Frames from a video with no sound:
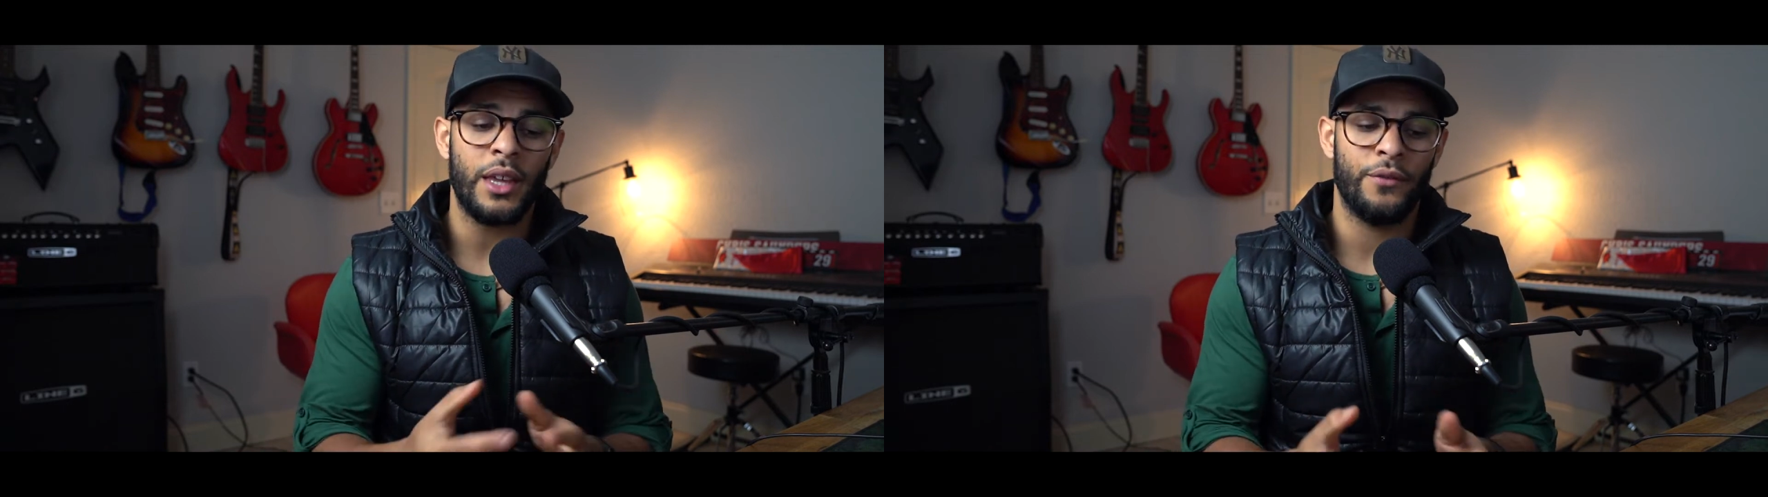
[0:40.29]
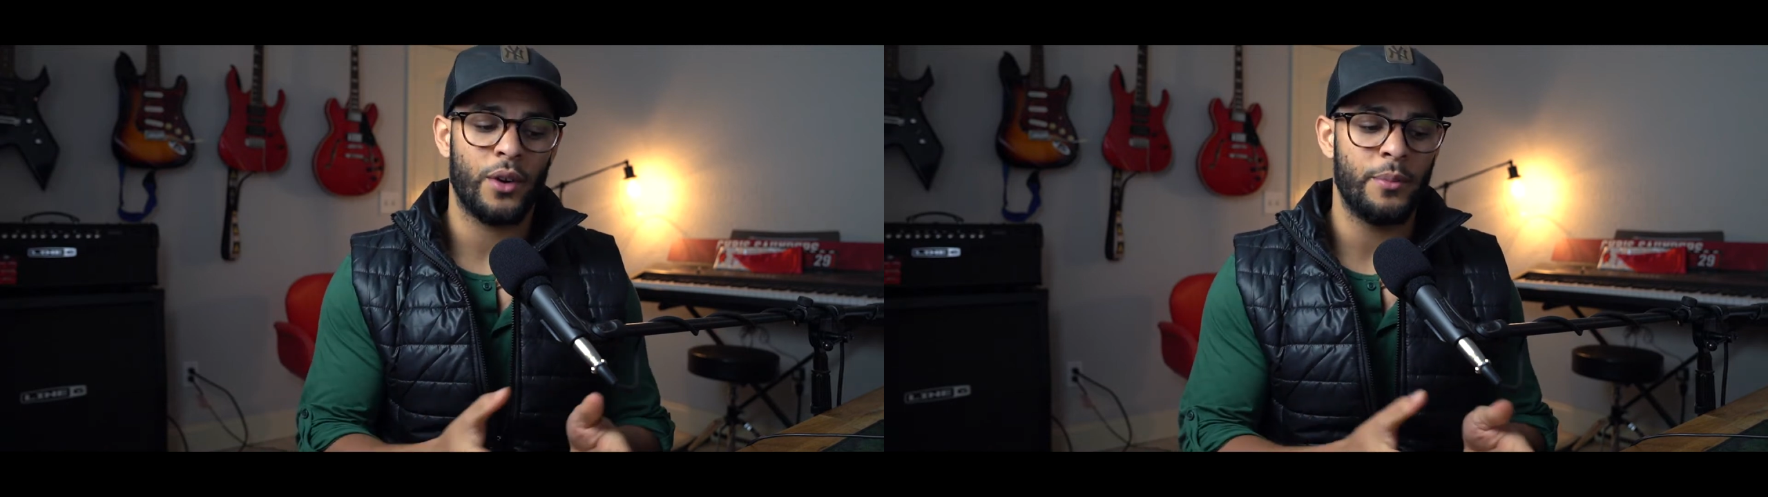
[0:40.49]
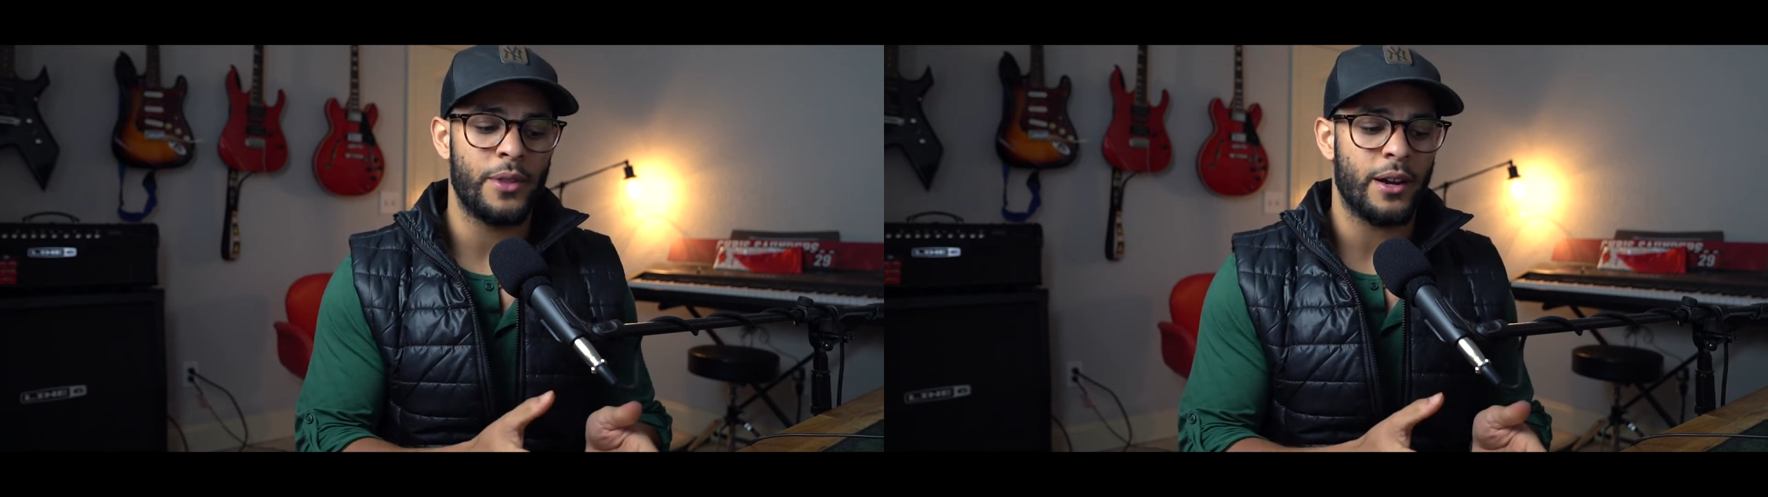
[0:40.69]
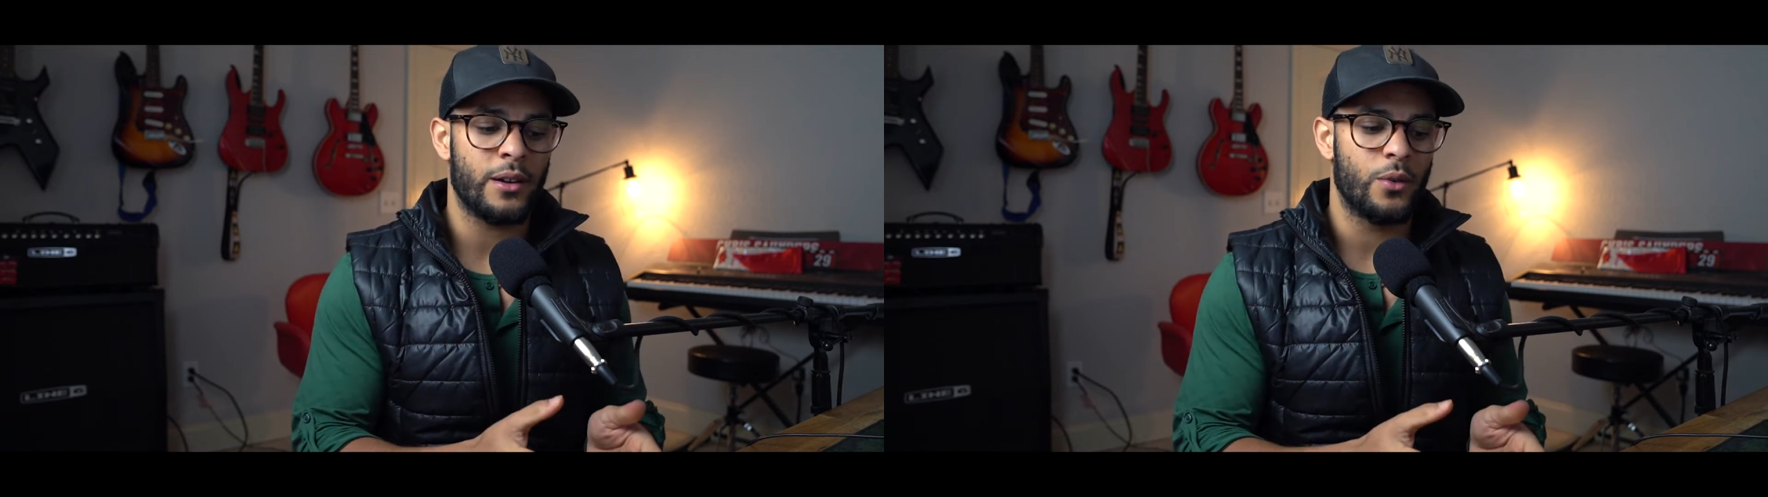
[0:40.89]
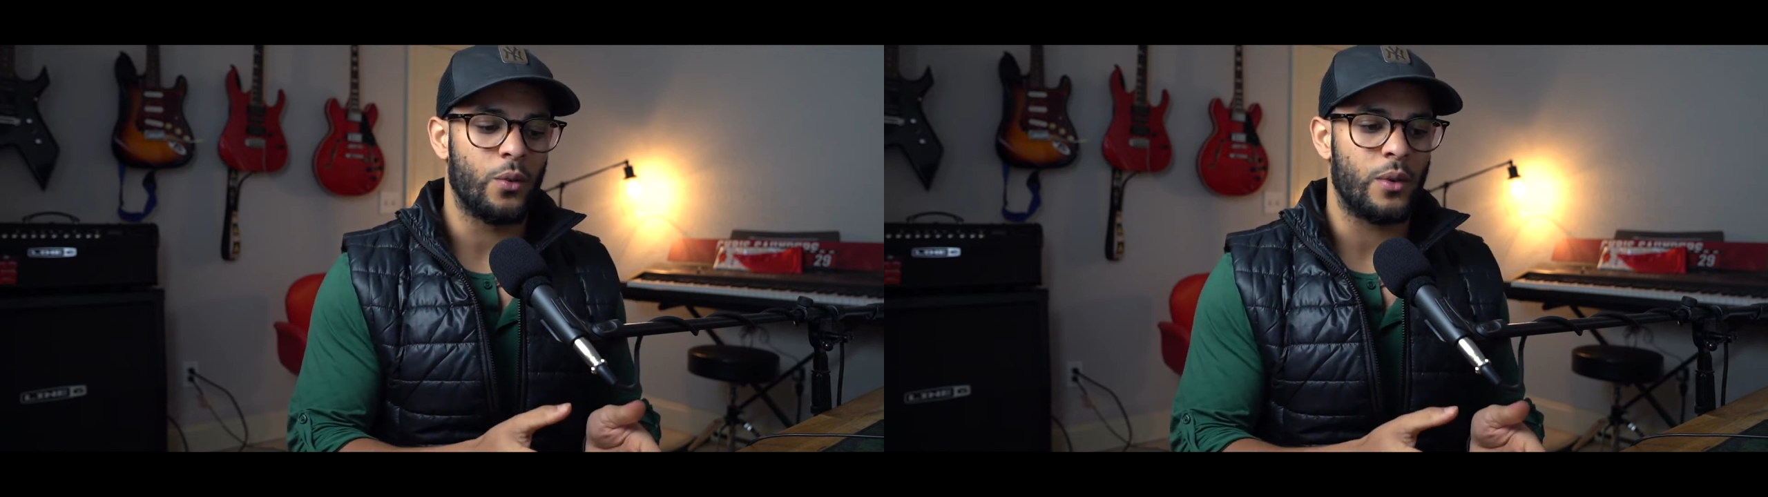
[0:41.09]
from
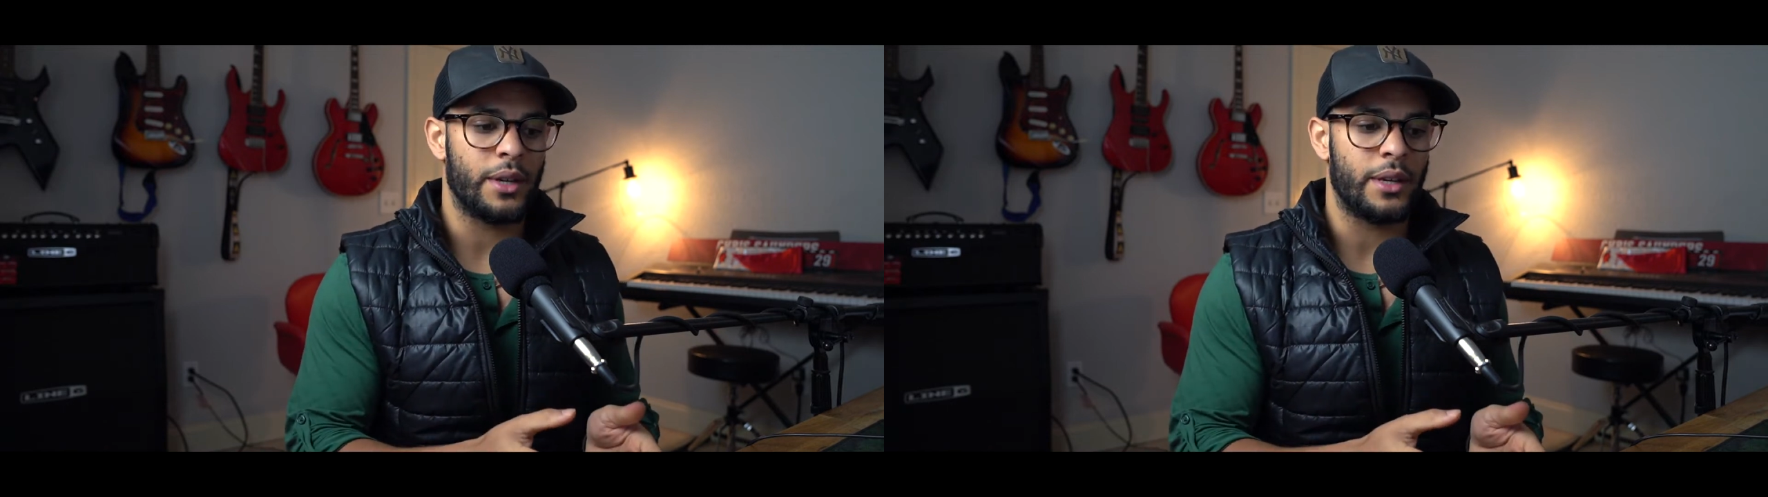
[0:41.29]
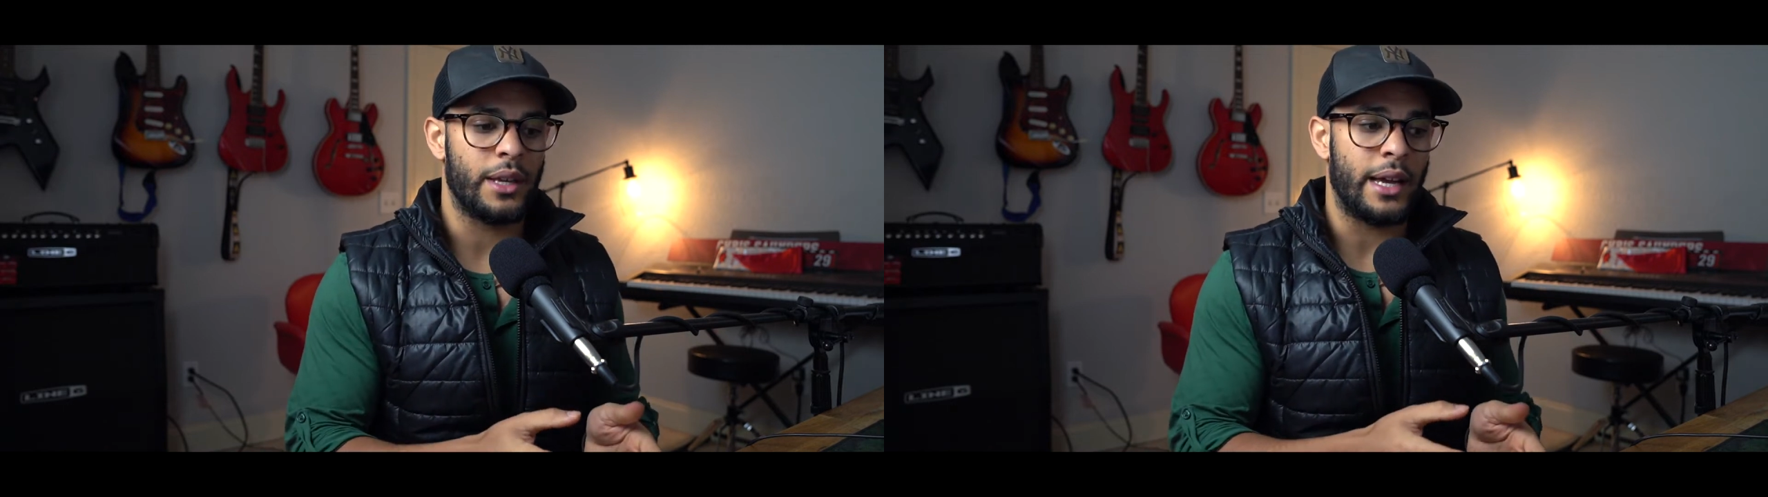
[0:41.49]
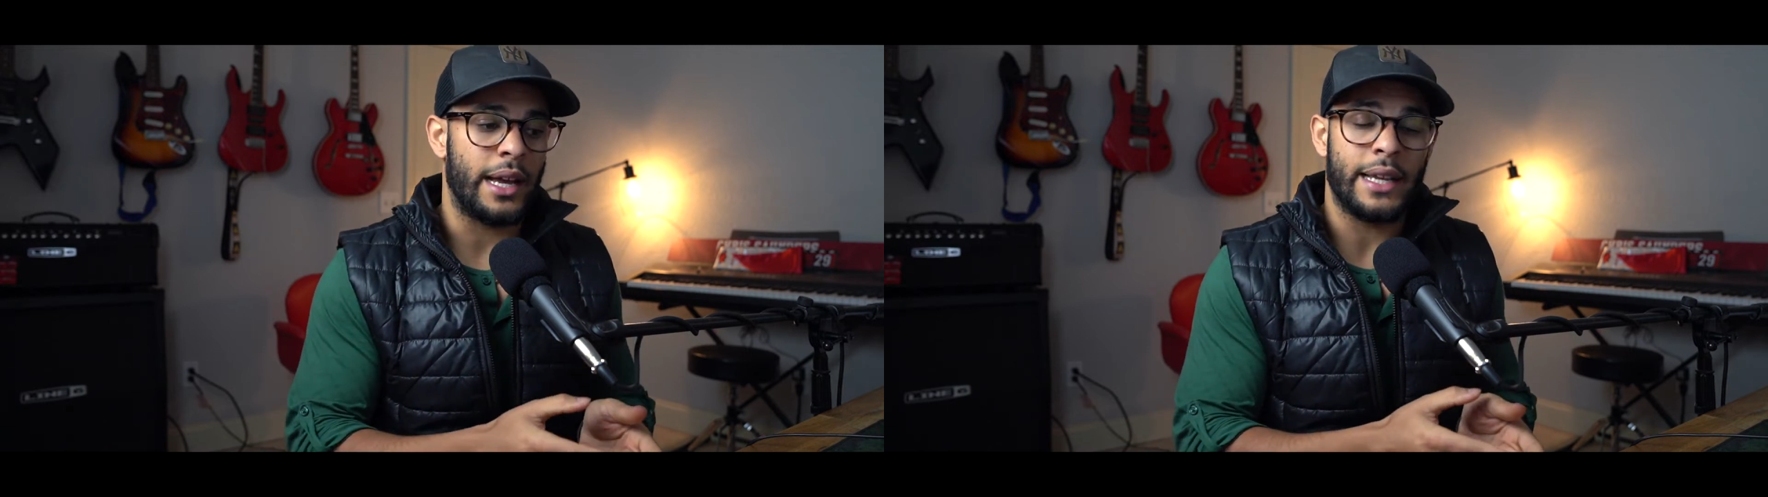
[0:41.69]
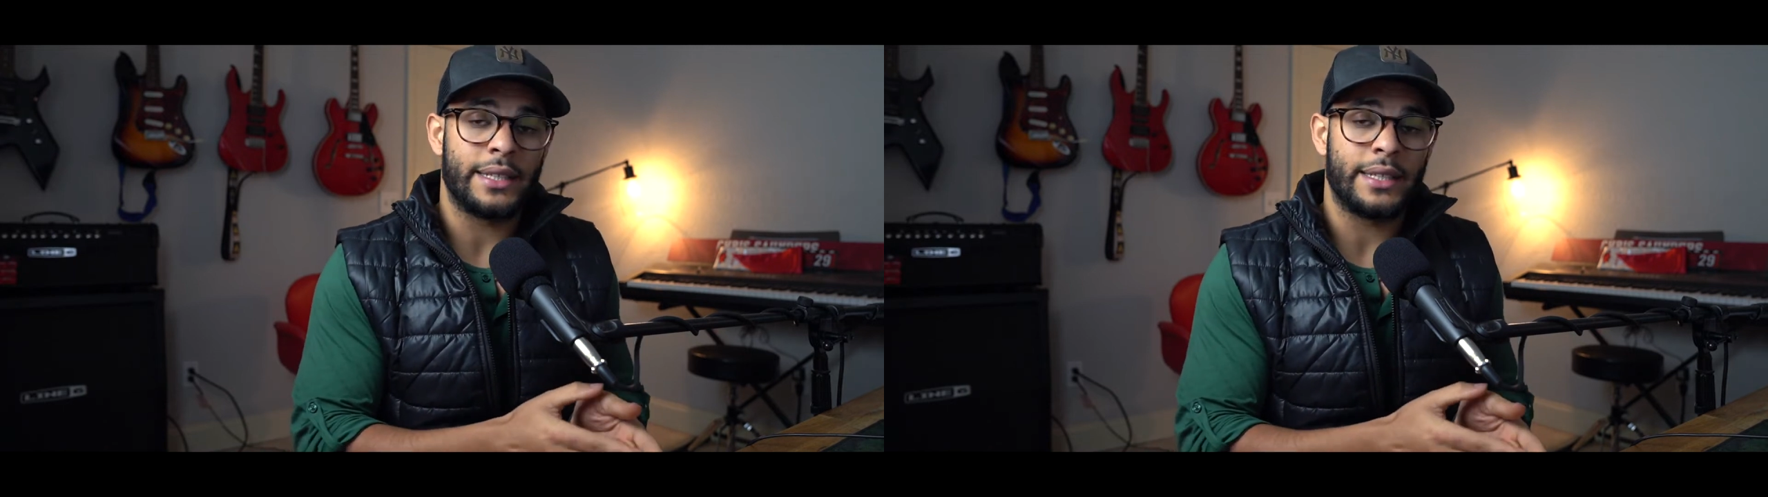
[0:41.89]
there, wanted I,